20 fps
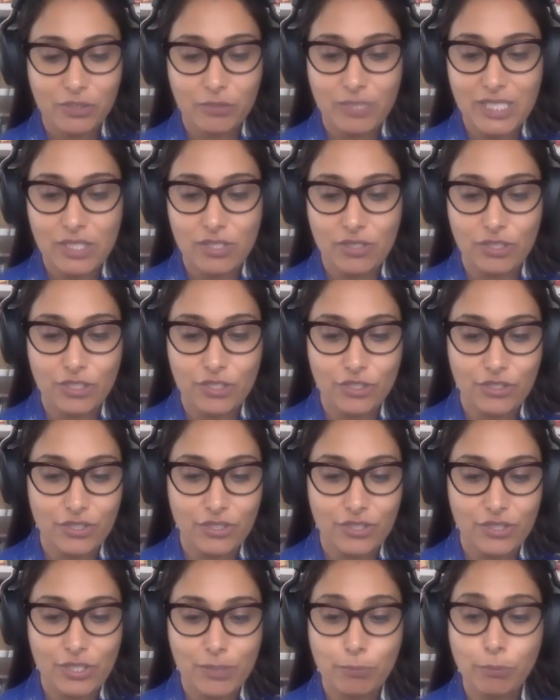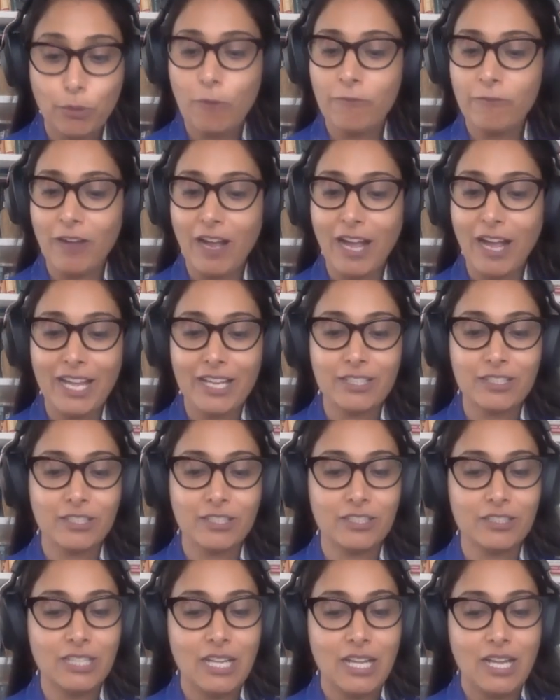researcher's
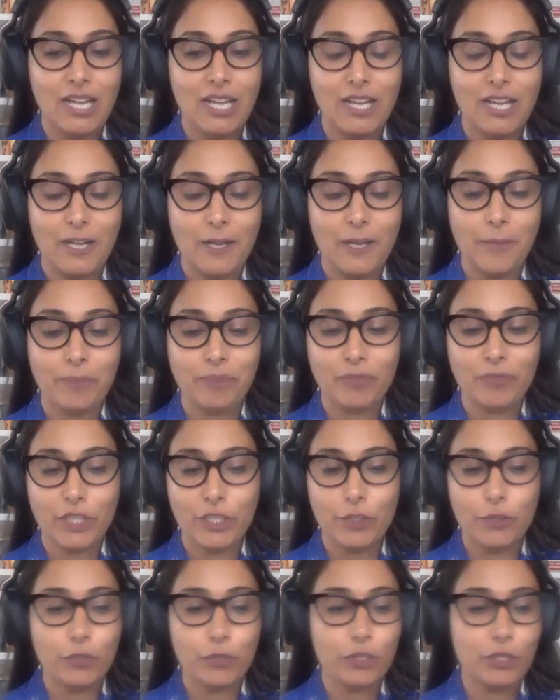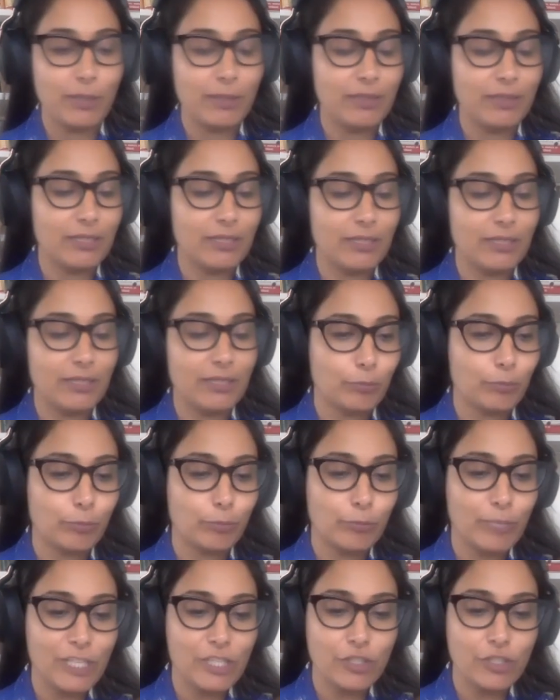profile, the
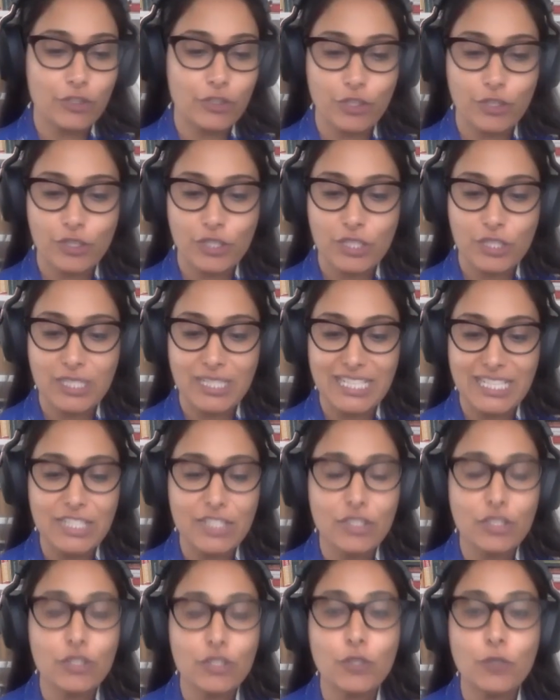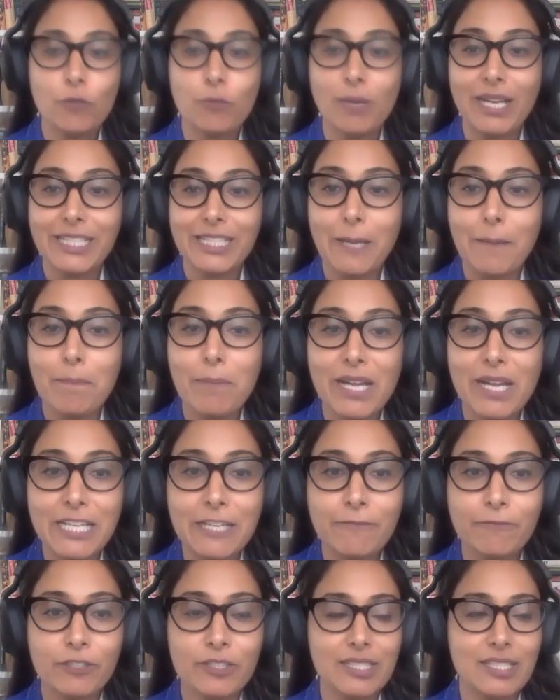researcher's institute might get
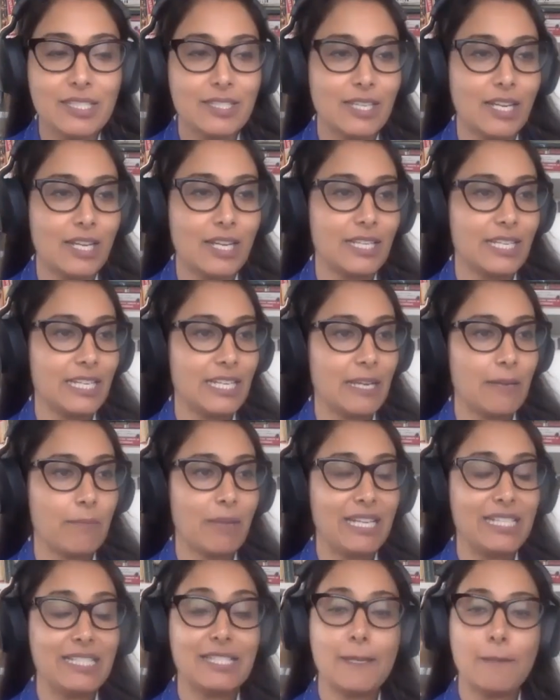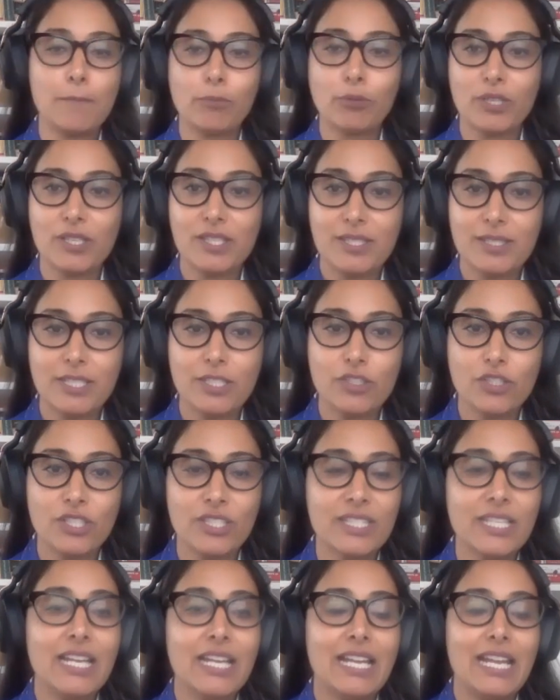money for the study and might seem
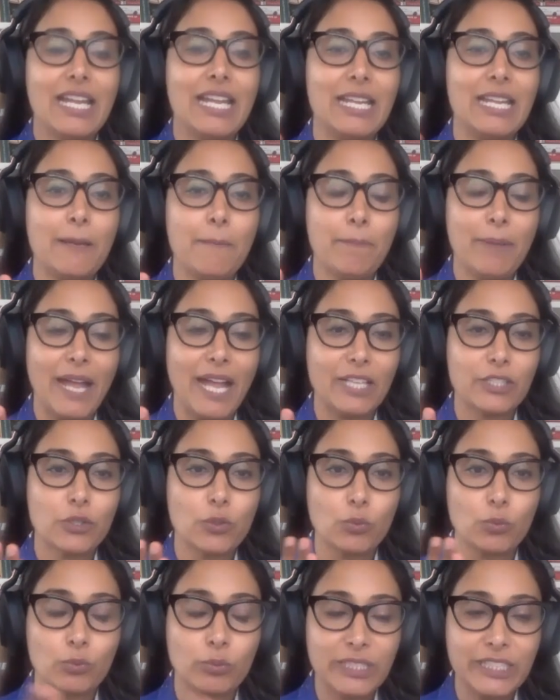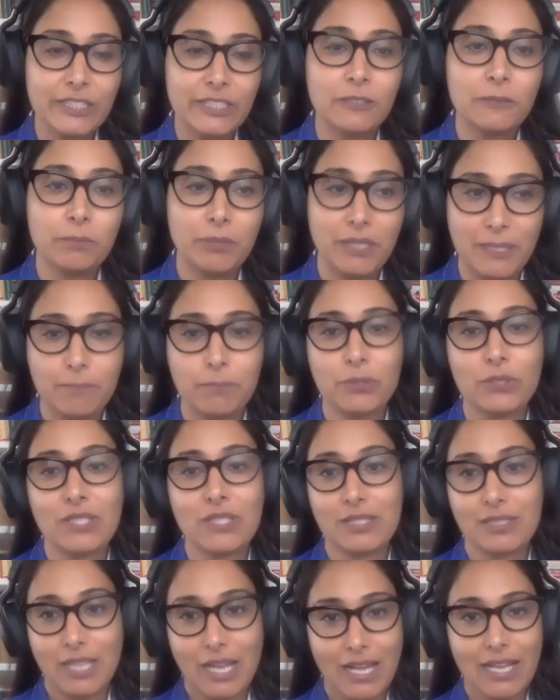prestigious, it impacts real
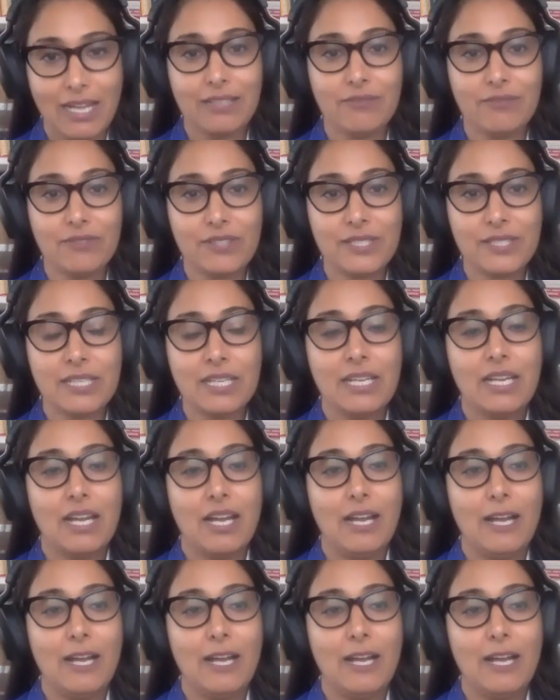people's lives.